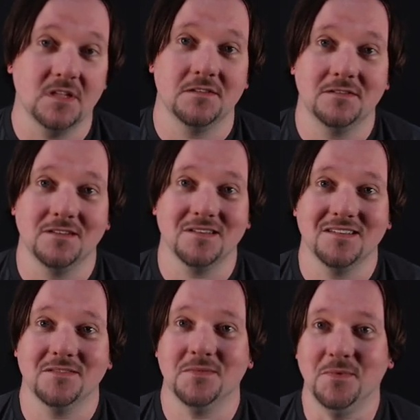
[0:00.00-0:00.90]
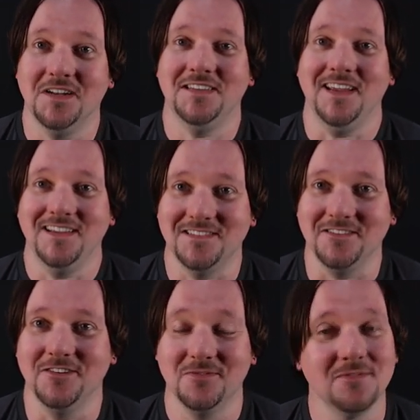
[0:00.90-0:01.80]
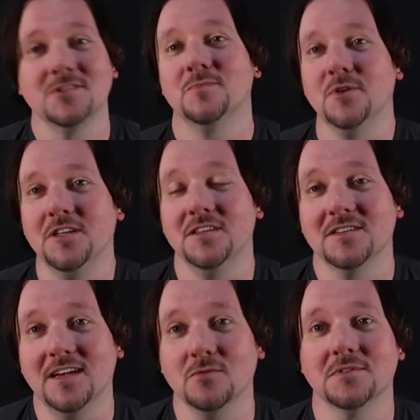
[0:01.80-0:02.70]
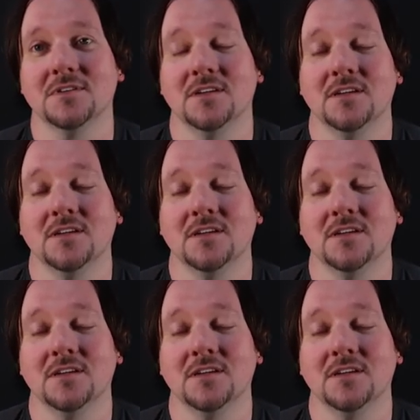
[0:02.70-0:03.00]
That's what it takes, just putting in the cycles.